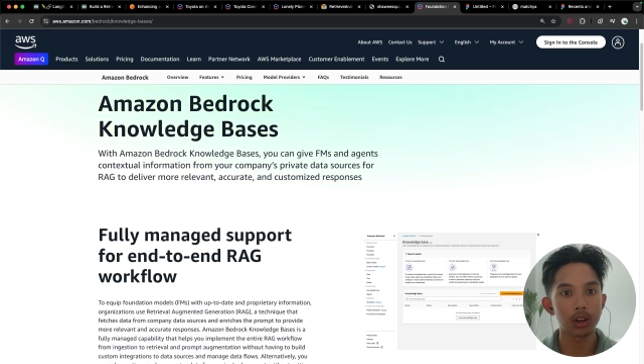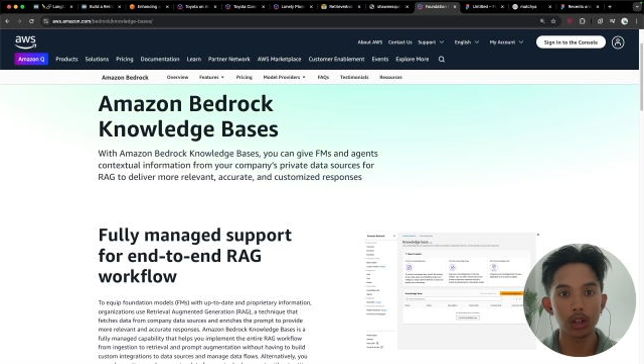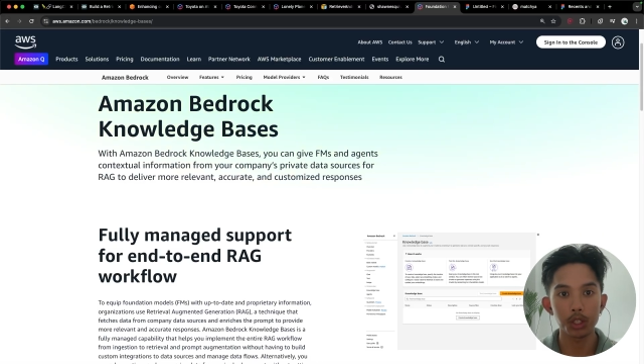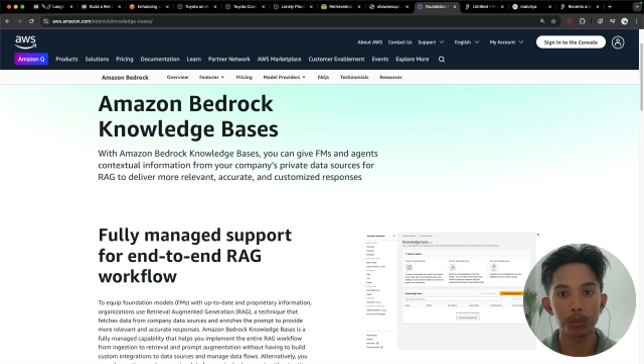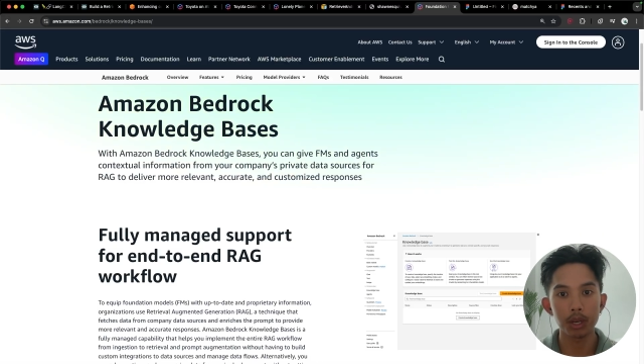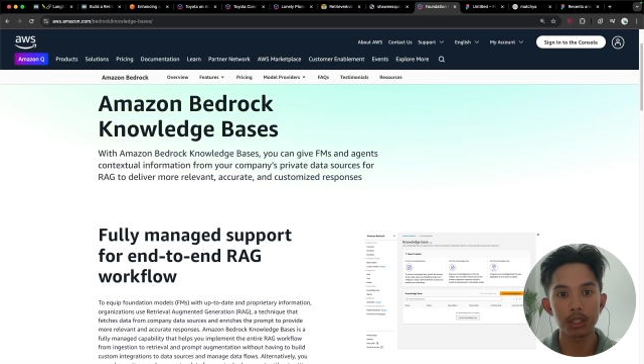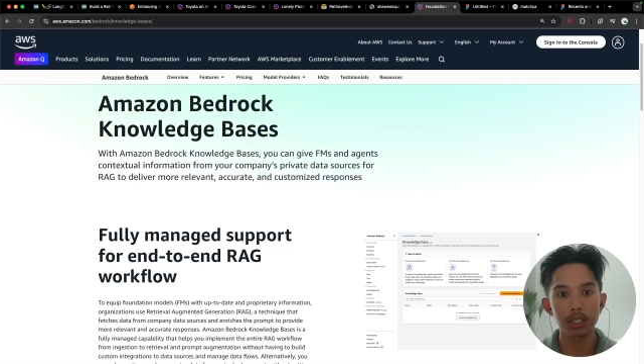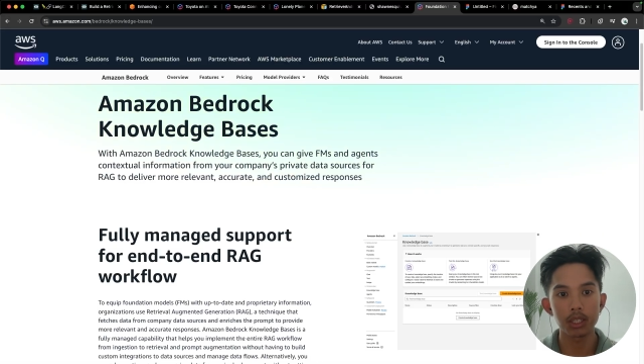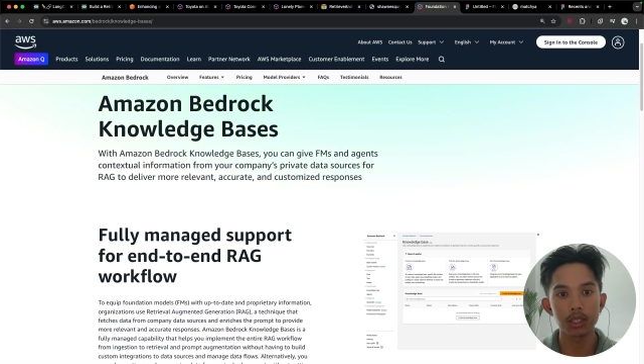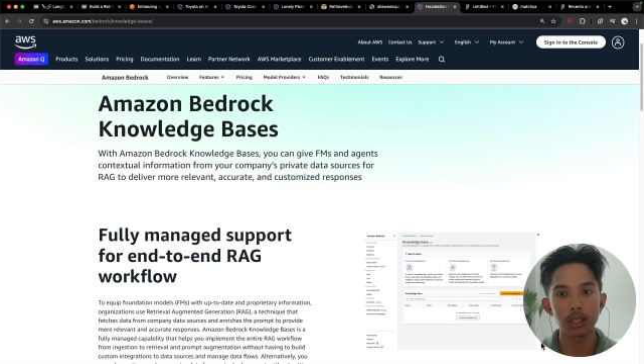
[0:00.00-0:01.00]
knowledge
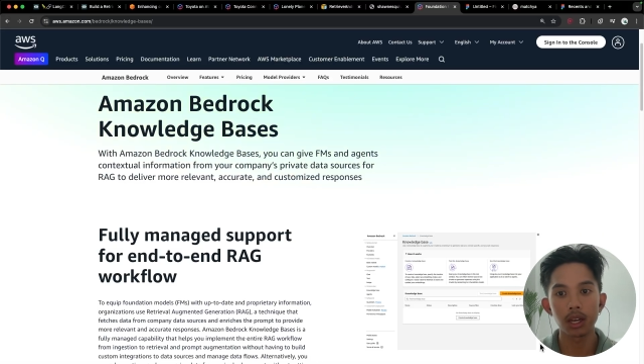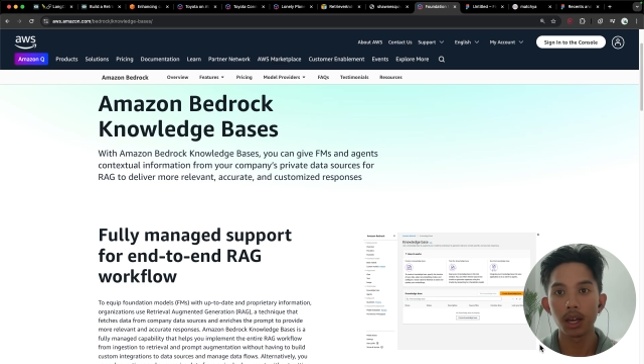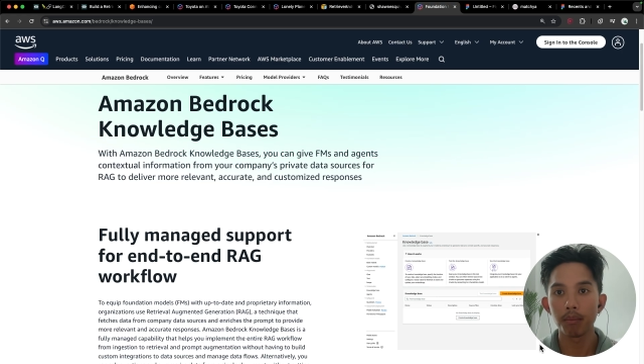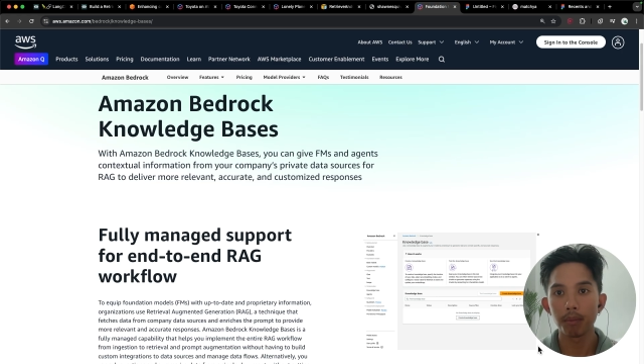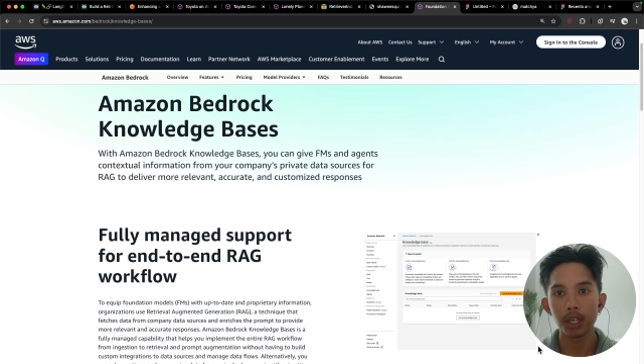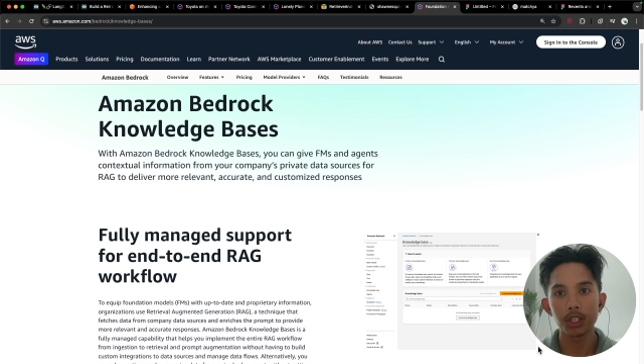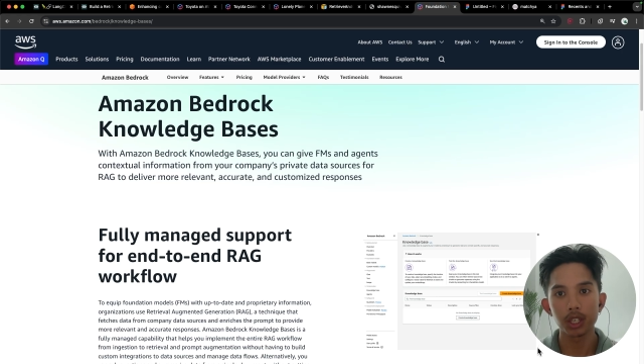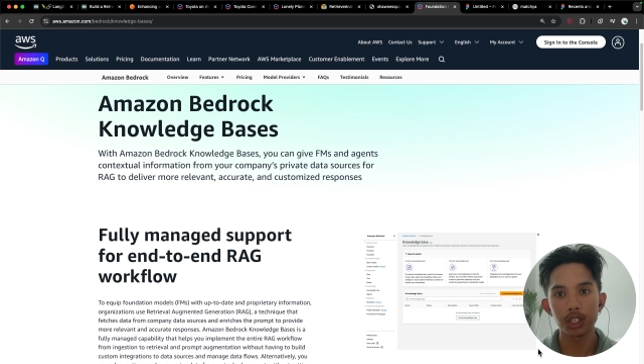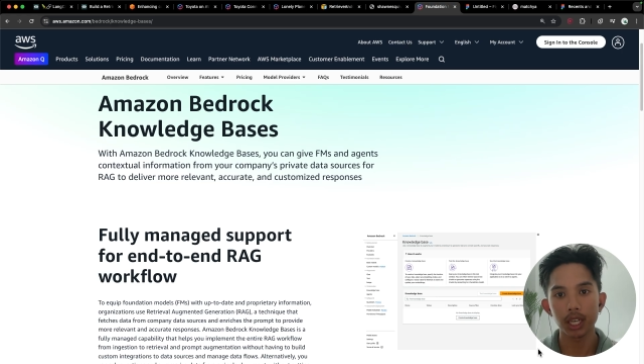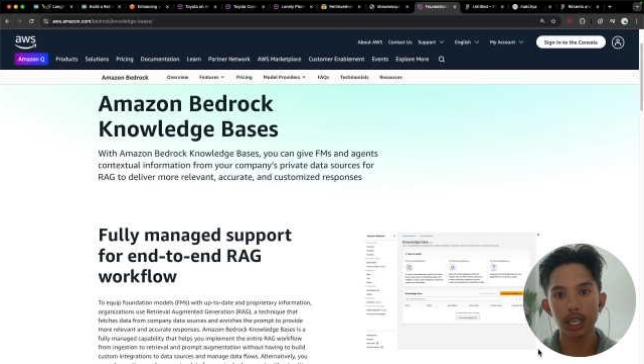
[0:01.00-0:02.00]
bases, make sure
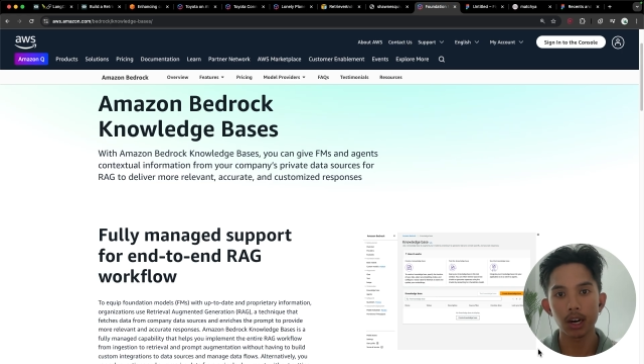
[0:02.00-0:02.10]
to check